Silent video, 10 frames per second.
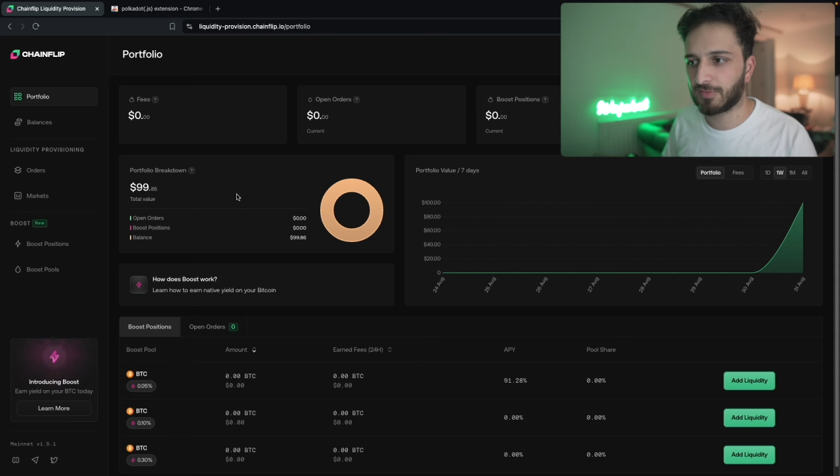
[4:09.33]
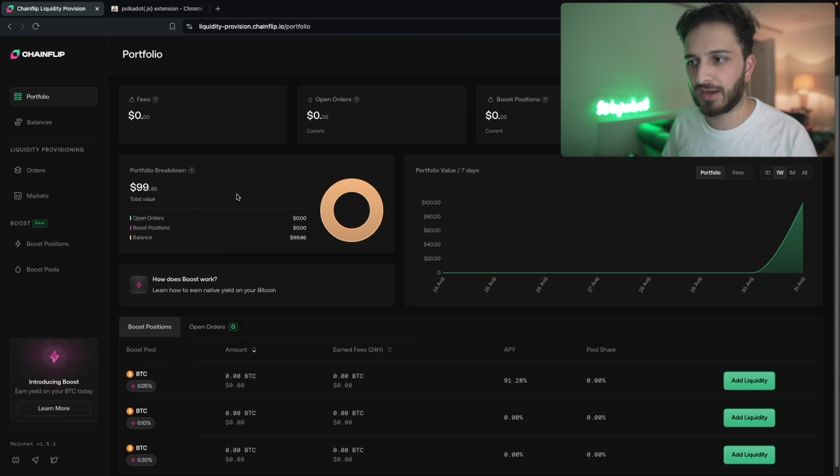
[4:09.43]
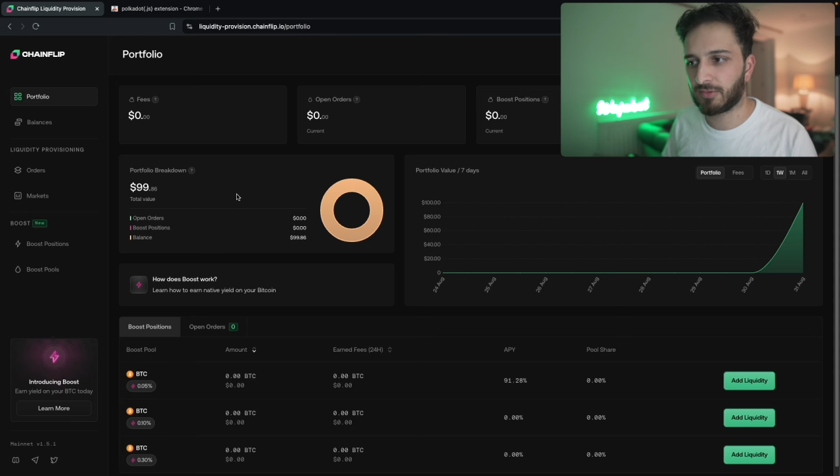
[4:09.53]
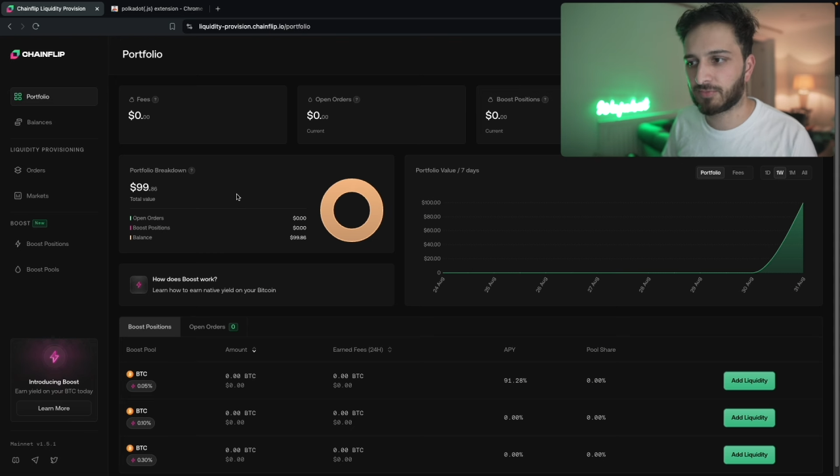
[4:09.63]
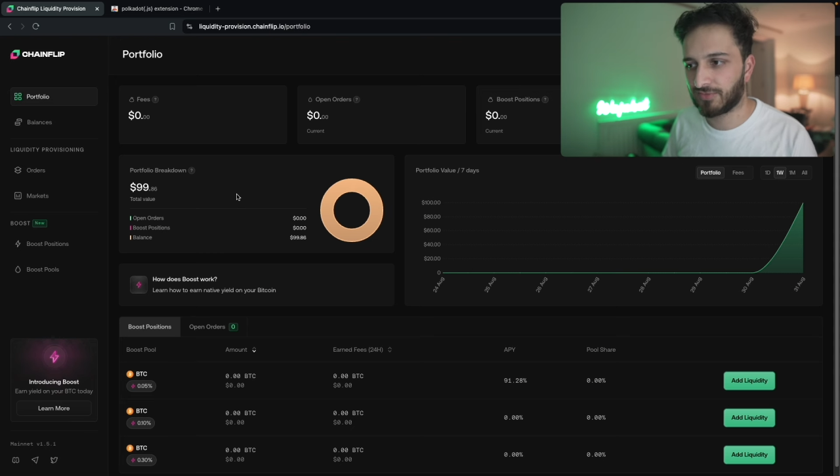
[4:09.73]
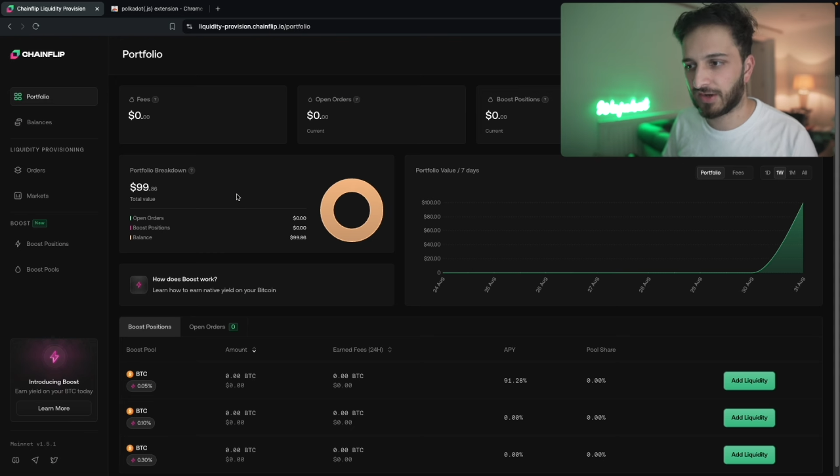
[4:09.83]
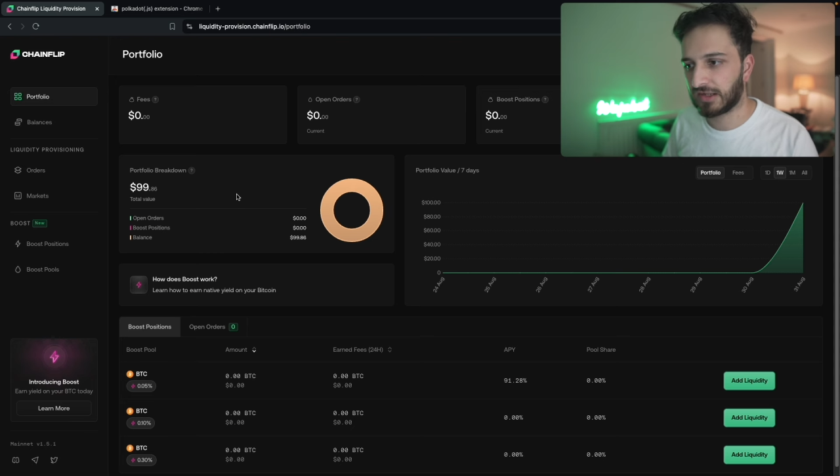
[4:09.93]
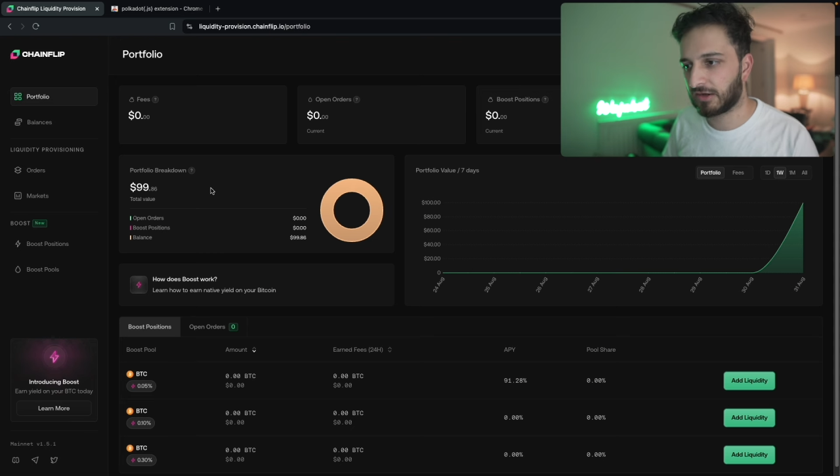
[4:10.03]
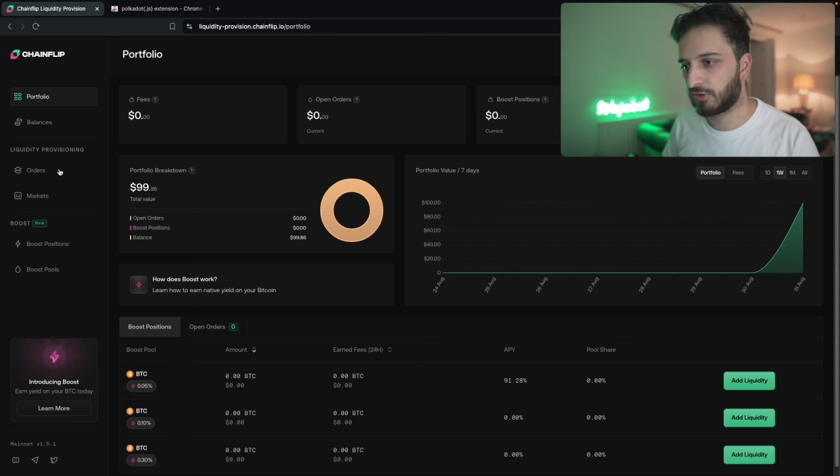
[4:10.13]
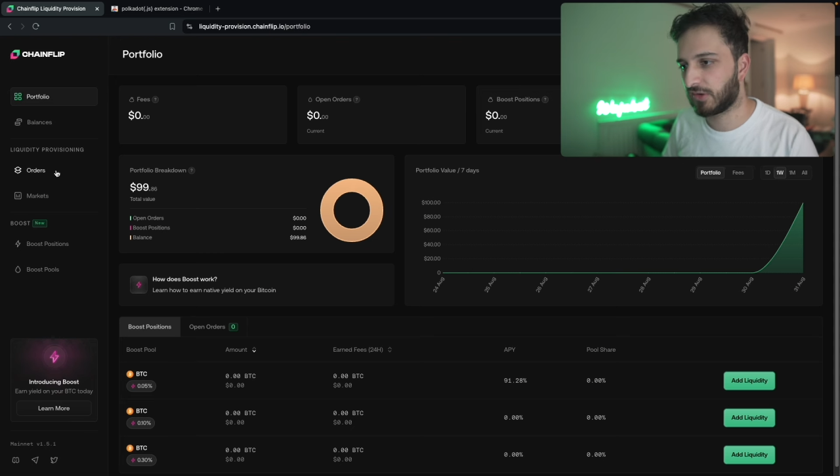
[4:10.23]
about
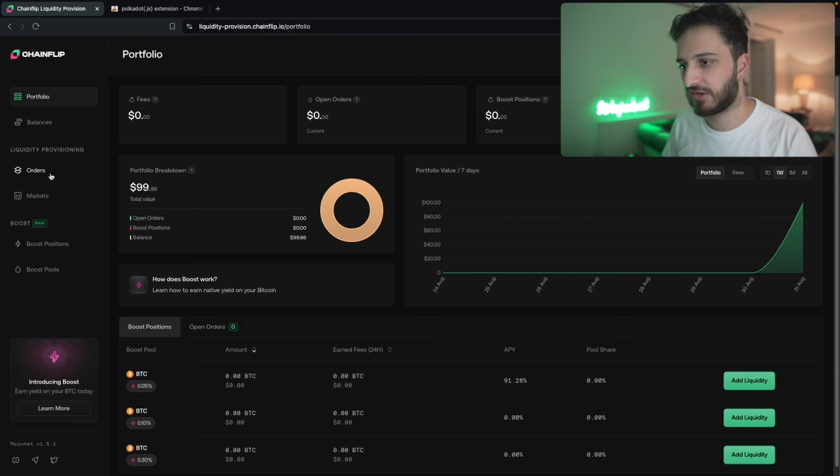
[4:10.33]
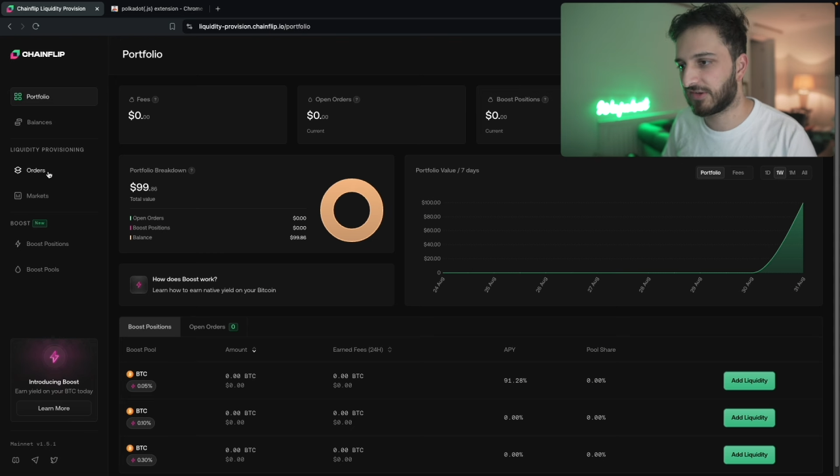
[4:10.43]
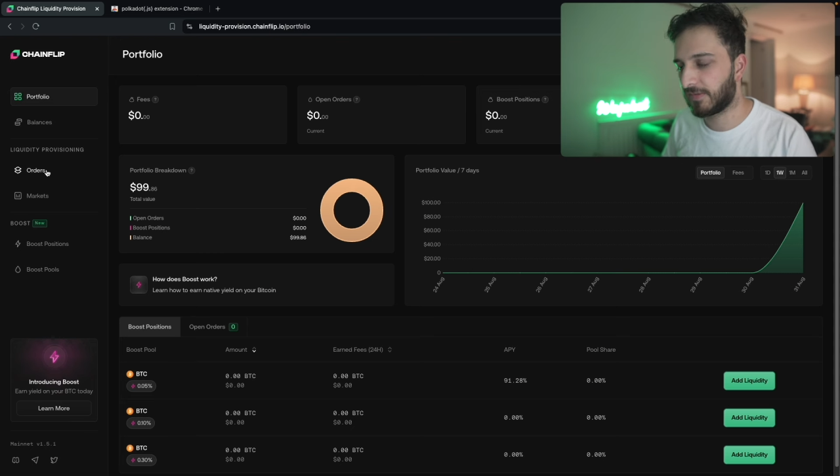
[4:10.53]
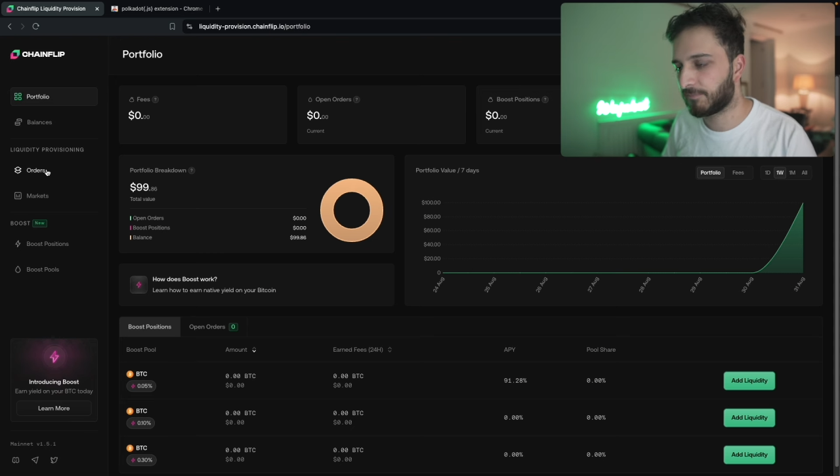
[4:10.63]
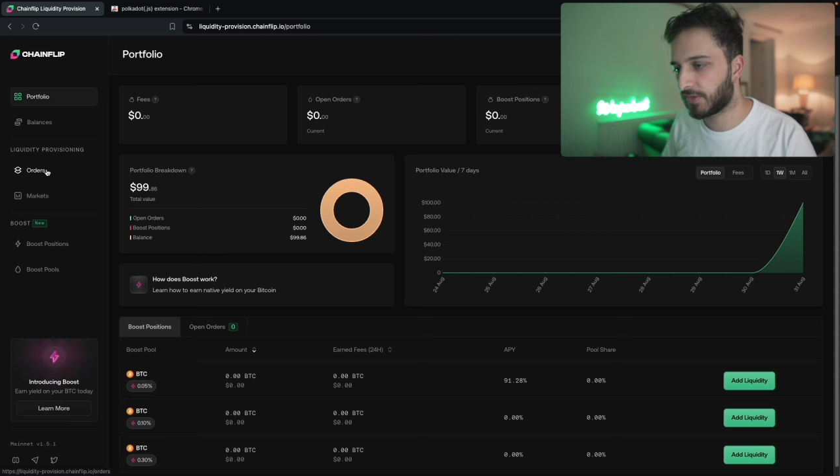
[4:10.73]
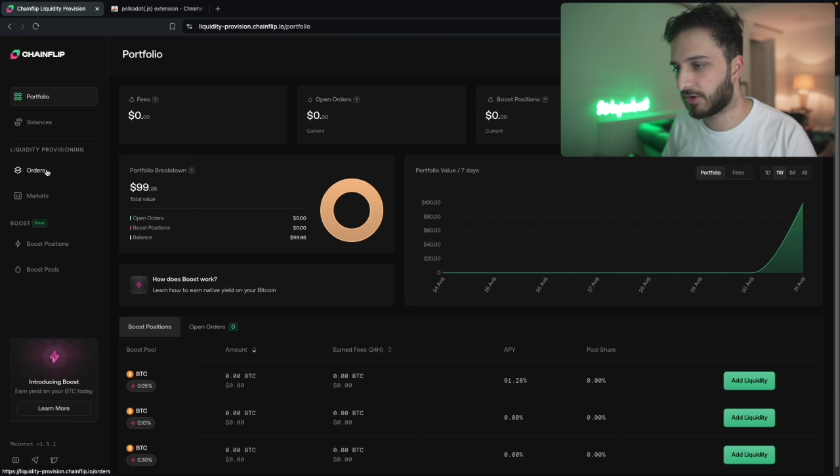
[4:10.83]
providing liquidity.